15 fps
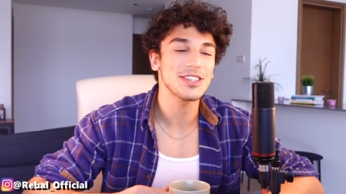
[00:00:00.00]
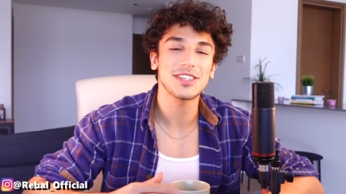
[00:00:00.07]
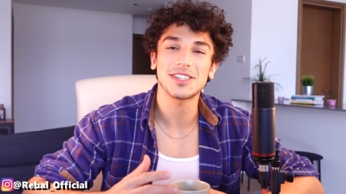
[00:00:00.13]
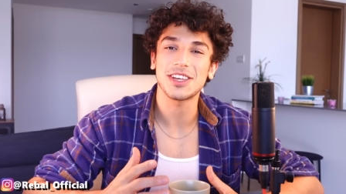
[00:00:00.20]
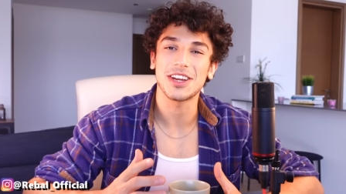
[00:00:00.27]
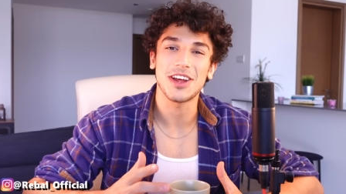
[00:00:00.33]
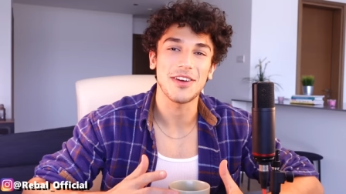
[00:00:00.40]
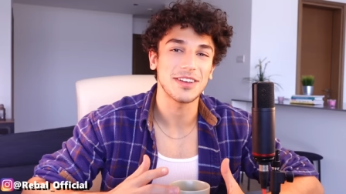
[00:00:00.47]
just,
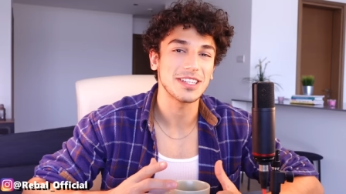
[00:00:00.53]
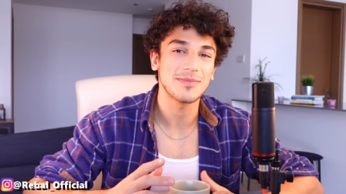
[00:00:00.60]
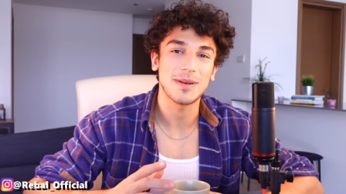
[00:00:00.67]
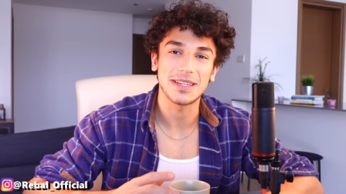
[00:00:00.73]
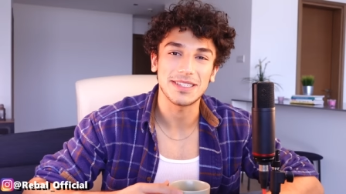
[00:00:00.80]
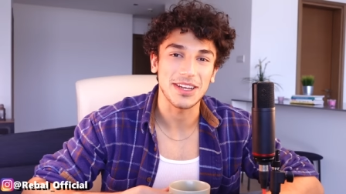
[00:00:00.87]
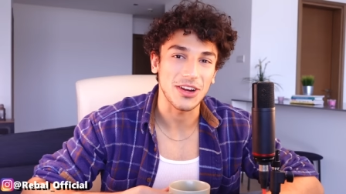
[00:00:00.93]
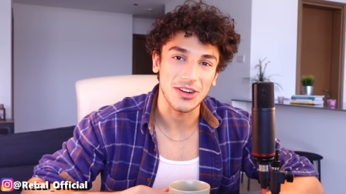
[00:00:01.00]
you know,
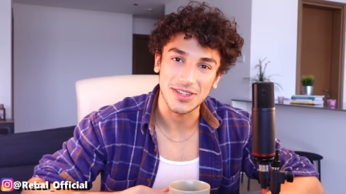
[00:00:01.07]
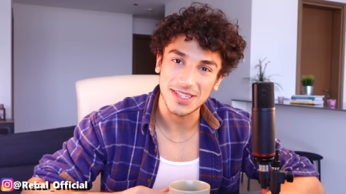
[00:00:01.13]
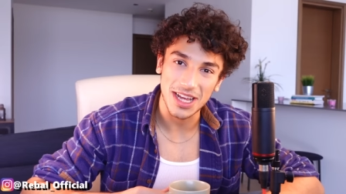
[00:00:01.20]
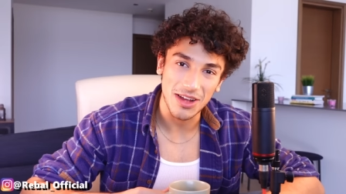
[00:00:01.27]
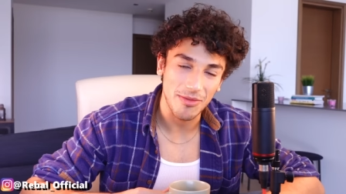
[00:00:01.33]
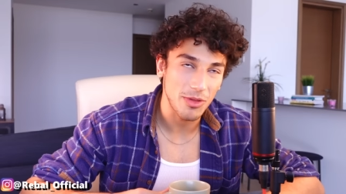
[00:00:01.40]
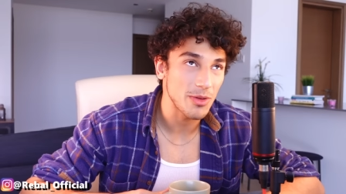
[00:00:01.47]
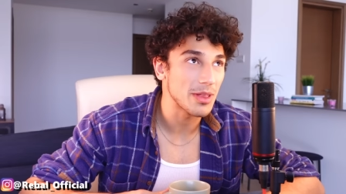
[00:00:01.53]
expressing
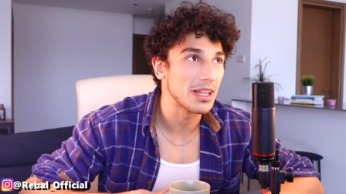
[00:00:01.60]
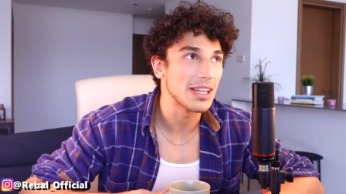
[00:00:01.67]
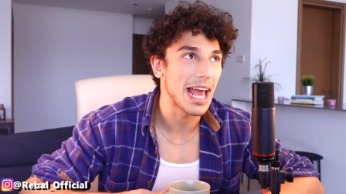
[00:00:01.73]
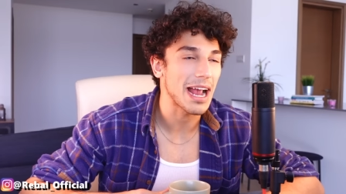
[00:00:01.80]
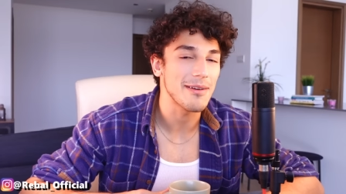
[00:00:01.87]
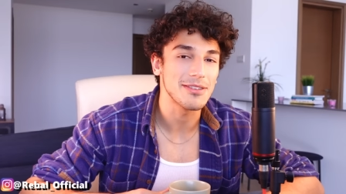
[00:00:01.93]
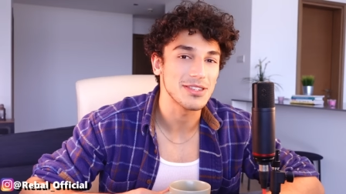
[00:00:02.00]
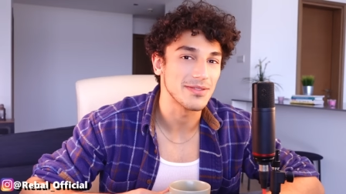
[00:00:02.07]
herself through the
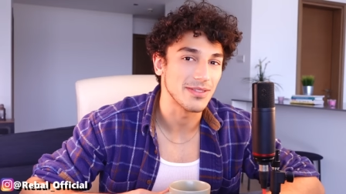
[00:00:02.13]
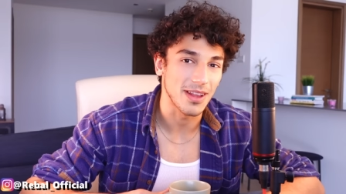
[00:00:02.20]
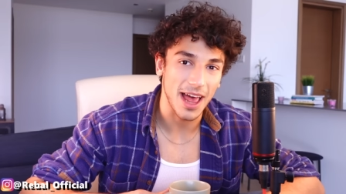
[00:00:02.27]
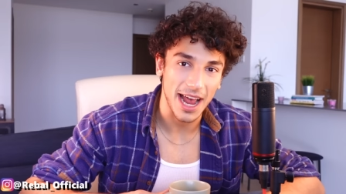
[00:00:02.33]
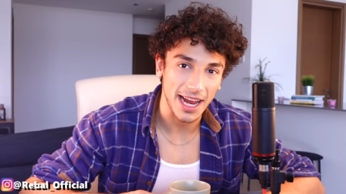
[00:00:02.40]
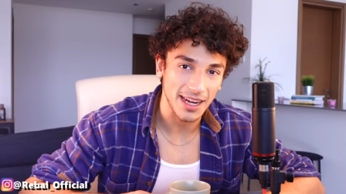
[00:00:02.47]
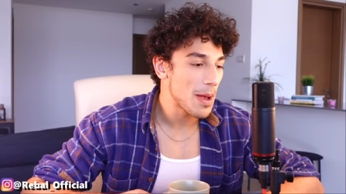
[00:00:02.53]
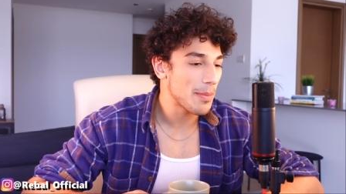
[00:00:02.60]
language of
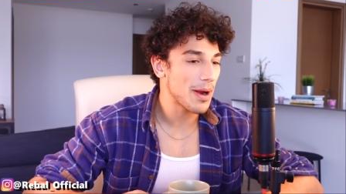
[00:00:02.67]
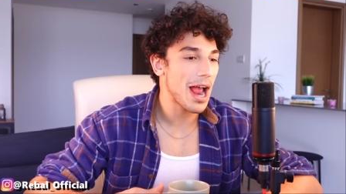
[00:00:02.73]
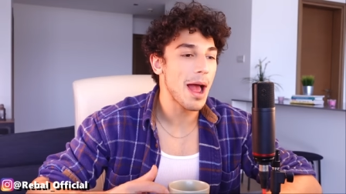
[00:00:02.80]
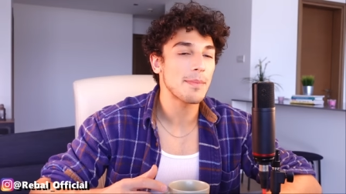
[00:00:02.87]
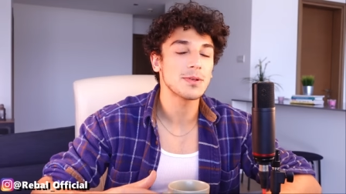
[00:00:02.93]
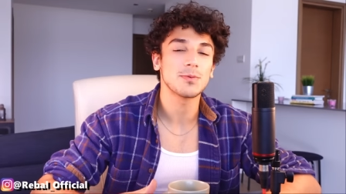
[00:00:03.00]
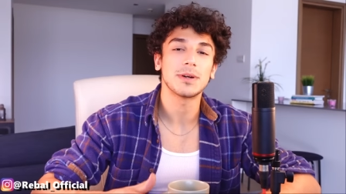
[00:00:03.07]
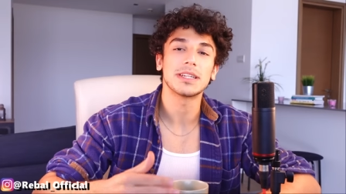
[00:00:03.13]
light.
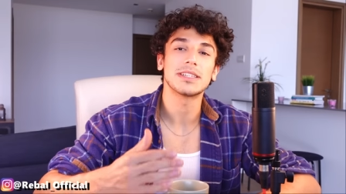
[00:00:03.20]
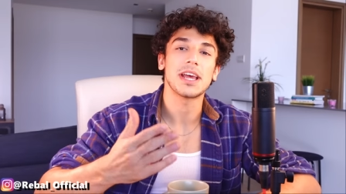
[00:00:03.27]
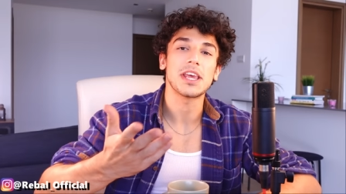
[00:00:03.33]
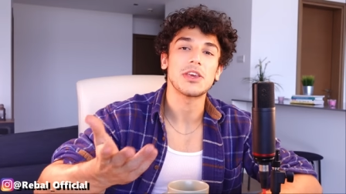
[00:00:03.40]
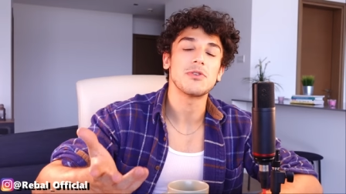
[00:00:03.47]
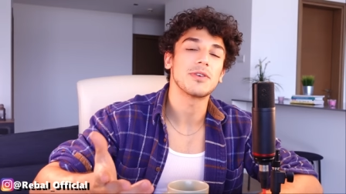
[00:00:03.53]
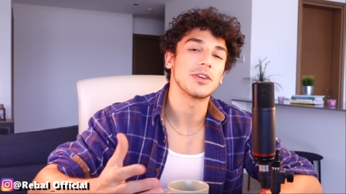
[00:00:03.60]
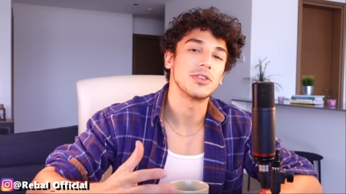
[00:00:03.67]
Perhaps one day
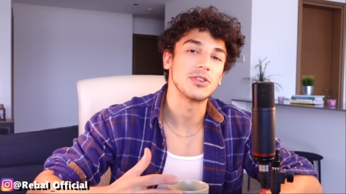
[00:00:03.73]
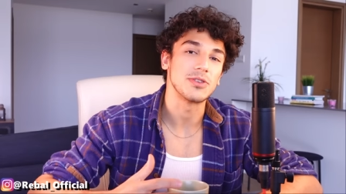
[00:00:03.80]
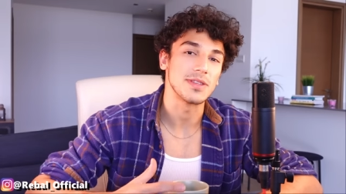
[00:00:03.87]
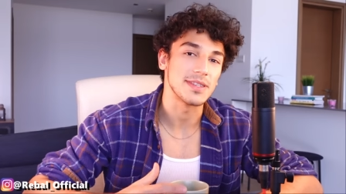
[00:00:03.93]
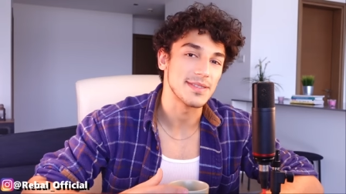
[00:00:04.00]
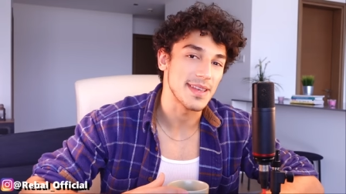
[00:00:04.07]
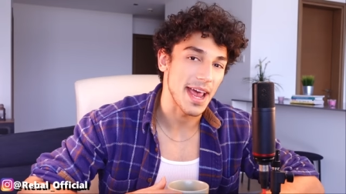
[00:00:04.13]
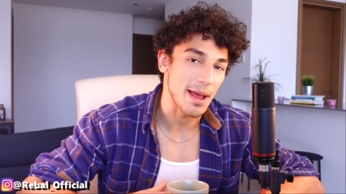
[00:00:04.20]
you could do the
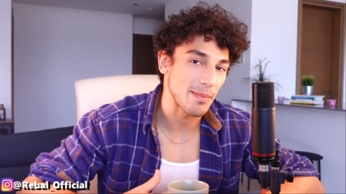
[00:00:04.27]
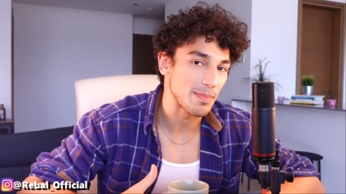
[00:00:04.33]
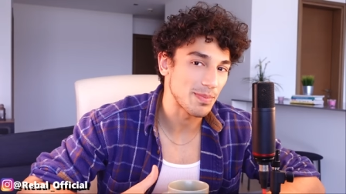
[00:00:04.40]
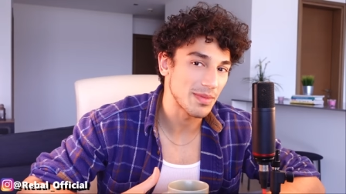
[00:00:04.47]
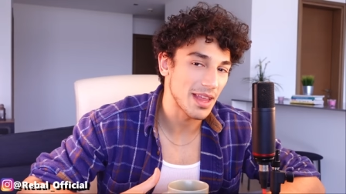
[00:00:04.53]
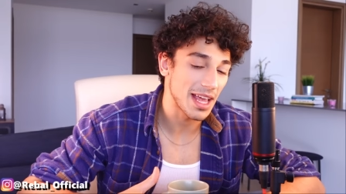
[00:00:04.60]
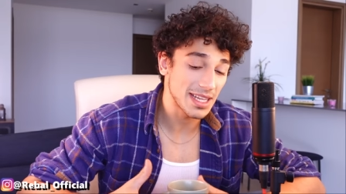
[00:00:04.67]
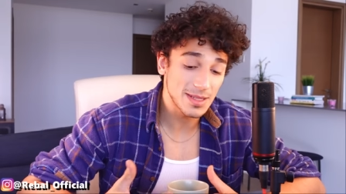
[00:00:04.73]
same.
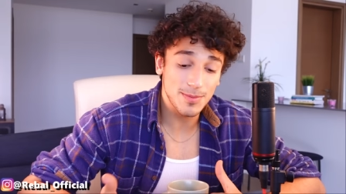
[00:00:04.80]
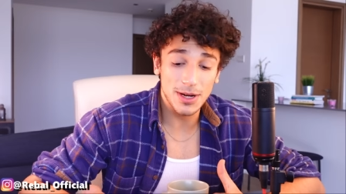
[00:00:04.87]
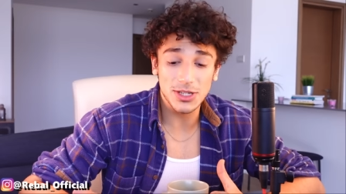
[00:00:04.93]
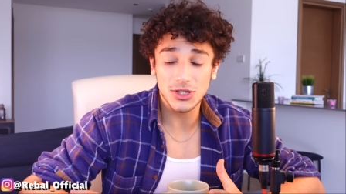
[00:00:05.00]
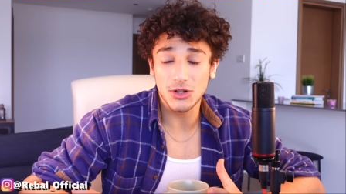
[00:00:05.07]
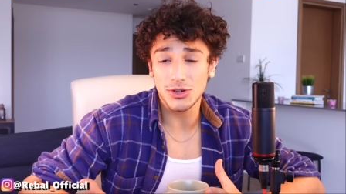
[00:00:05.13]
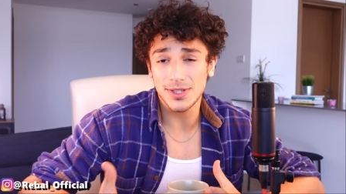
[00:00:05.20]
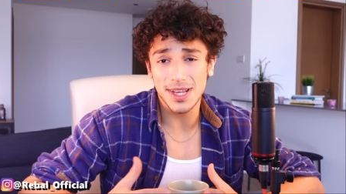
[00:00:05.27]

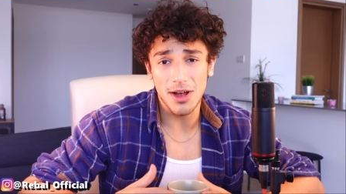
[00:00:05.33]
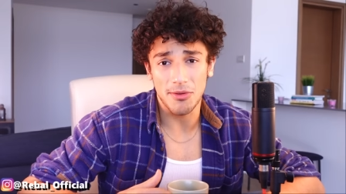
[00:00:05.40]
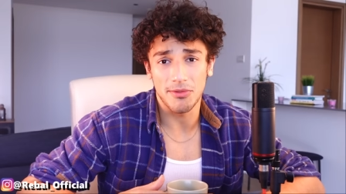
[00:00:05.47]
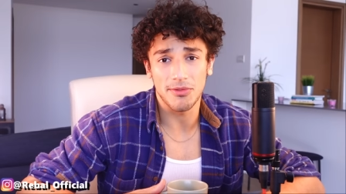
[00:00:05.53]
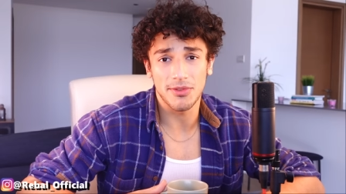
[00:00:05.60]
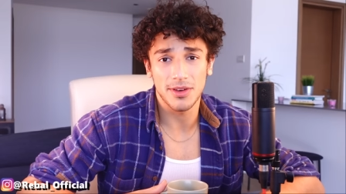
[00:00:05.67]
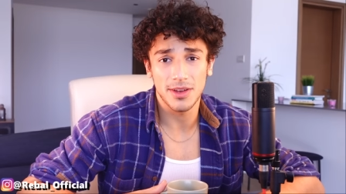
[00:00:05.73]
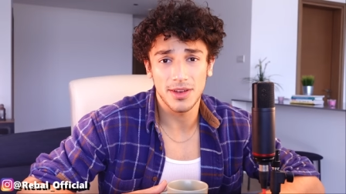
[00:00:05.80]
Express
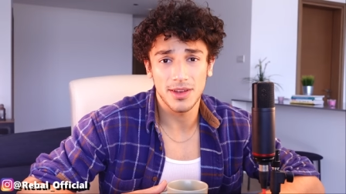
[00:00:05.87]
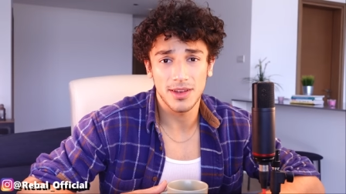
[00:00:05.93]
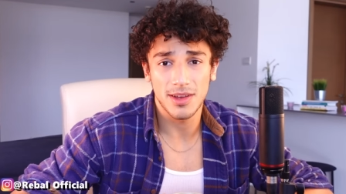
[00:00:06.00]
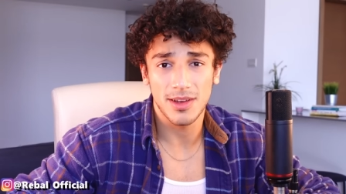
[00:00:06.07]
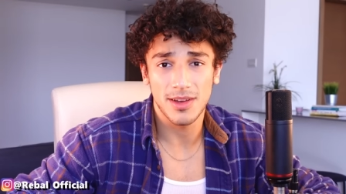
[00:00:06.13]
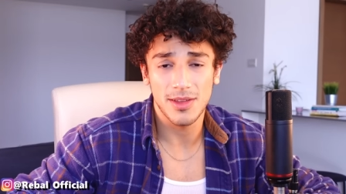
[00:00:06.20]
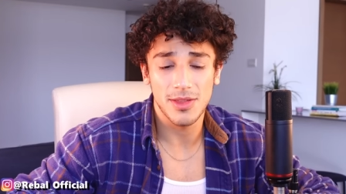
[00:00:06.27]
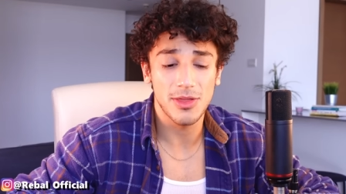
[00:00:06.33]
yourself
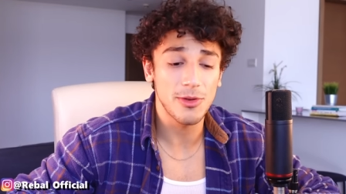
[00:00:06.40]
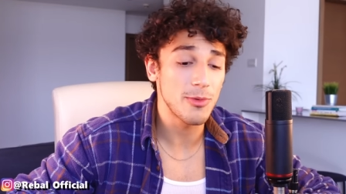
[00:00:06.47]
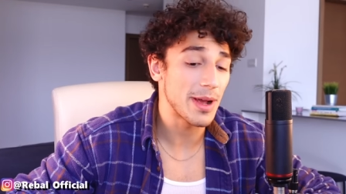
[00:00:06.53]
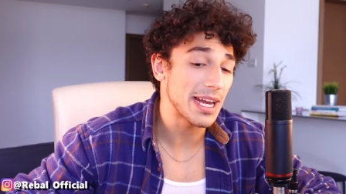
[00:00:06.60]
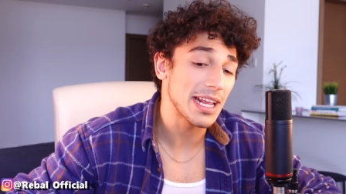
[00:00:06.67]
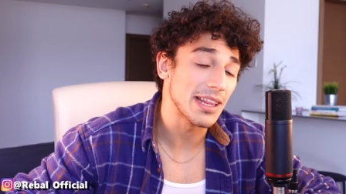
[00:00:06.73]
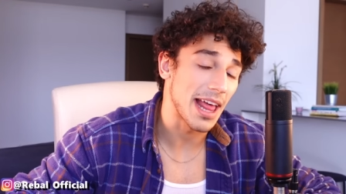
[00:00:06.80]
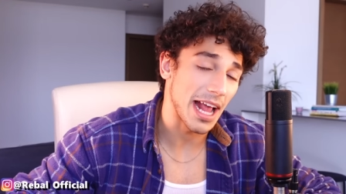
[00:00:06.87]
through
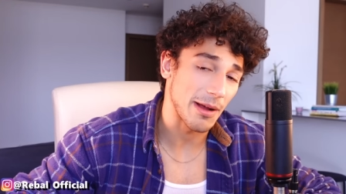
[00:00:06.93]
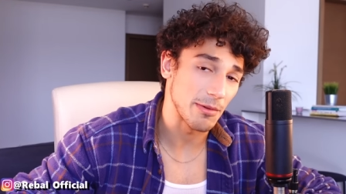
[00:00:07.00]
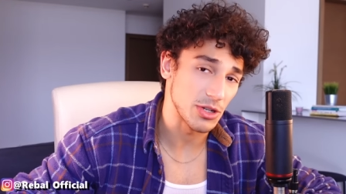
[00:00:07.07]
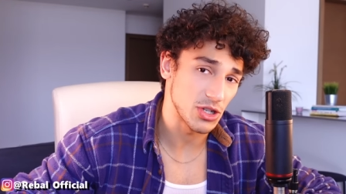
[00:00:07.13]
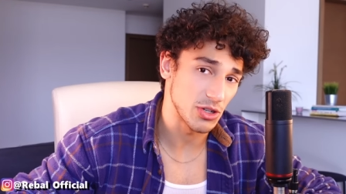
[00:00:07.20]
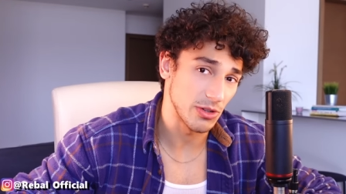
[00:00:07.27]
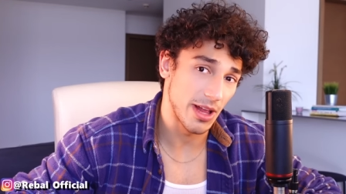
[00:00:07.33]
any language you